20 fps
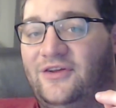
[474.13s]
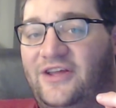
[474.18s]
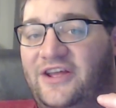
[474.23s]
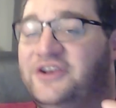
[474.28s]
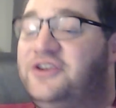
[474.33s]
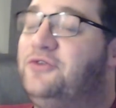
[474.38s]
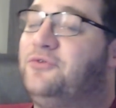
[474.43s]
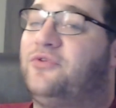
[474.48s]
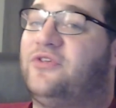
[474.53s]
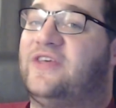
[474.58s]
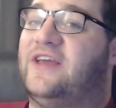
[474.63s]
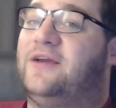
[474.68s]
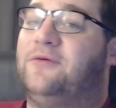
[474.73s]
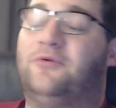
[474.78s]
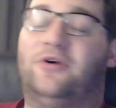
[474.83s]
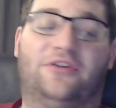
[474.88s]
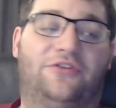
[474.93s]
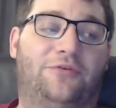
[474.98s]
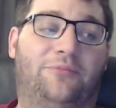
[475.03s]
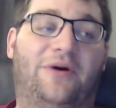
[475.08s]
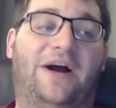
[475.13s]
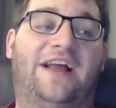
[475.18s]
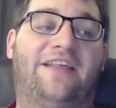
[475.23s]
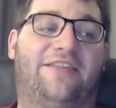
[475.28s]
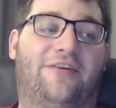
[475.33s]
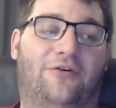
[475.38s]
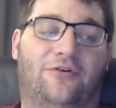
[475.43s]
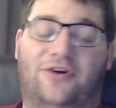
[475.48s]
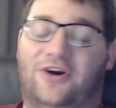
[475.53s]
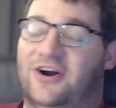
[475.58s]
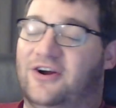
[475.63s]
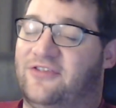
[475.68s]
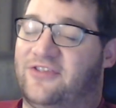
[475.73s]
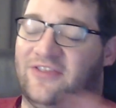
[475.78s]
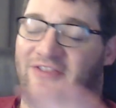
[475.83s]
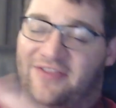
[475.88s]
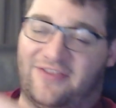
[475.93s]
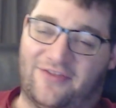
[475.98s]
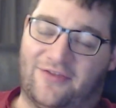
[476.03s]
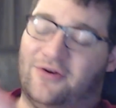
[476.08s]
and you say want to buy and sell cards,
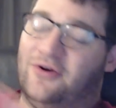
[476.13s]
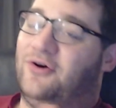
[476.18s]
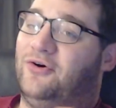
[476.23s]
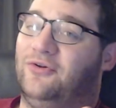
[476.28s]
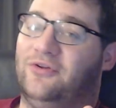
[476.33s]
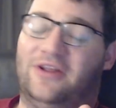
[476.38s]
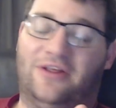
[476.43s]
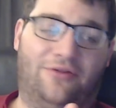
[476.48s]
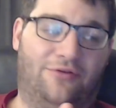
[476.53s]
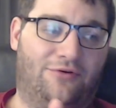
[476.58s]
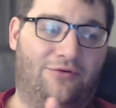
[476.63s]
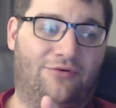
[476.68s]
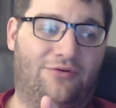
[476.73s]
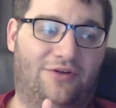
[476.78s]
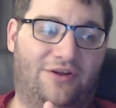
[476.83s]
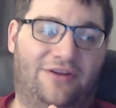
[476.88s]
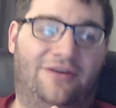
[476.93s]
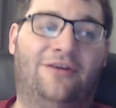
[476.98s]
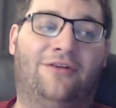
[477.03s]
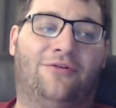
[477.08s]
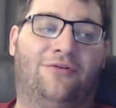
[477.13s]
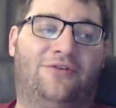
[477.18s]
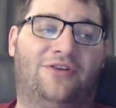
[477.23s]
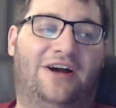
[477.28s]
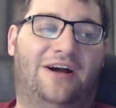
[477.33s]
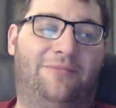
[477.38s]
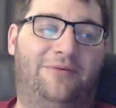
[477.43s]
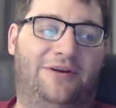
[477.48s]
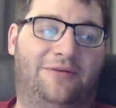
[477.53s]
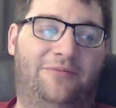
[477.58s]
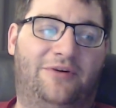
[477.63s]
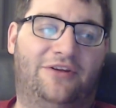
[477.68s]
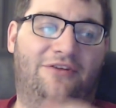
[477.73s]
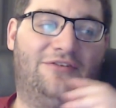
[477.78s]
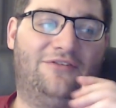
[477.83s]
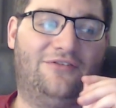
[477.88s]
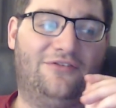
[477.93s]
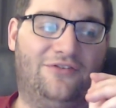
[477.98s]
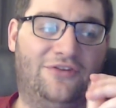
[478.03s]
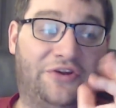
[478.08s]
and this is a whole another topic, but
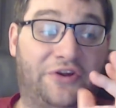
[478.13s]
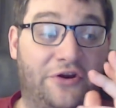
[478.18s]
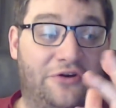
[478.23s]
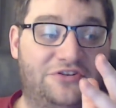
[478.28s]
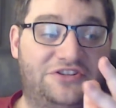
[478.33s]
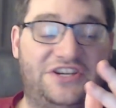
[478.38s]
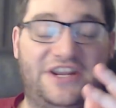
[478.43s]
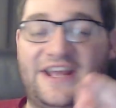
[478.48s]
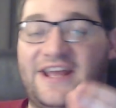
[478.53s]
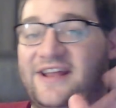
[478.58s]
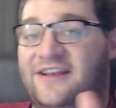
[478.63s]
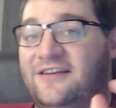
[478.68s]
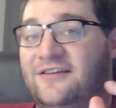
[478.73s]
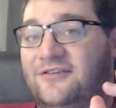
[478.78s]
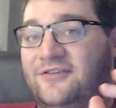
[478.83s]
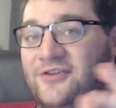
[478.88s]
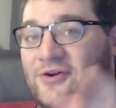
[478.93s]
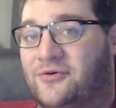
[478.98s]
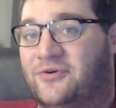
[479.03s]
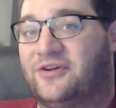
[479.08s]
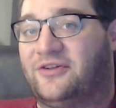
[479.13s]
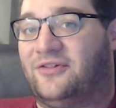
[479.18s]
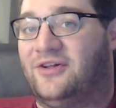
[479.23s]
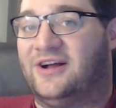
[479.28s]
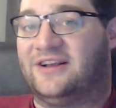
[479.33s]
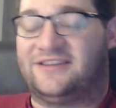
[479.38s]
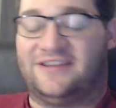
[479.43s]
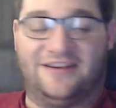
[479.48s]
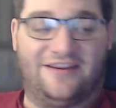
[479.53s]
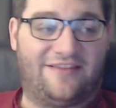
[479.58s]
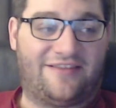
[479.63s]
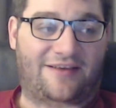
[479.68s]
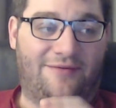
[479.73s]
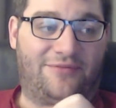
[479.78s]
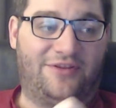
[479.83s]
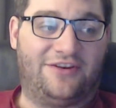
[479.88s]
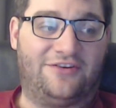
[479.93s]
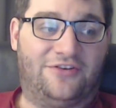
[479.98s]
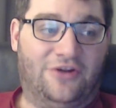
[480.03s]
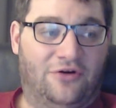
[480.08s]
negotiate, don't get locked into
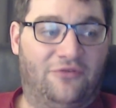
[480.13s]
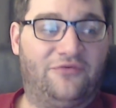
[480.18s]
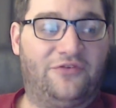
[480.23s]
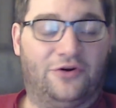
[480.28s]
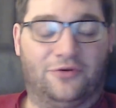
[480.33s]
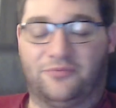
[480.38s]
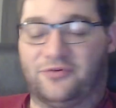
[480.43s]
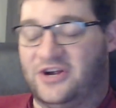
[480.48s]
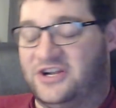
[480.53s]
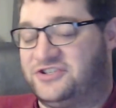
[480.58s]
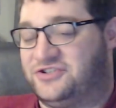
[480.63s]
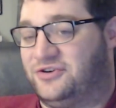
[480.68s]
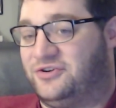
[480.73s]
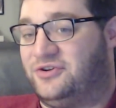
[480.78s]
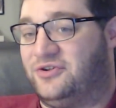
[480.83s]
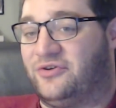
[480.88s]
something, don't feel pressured.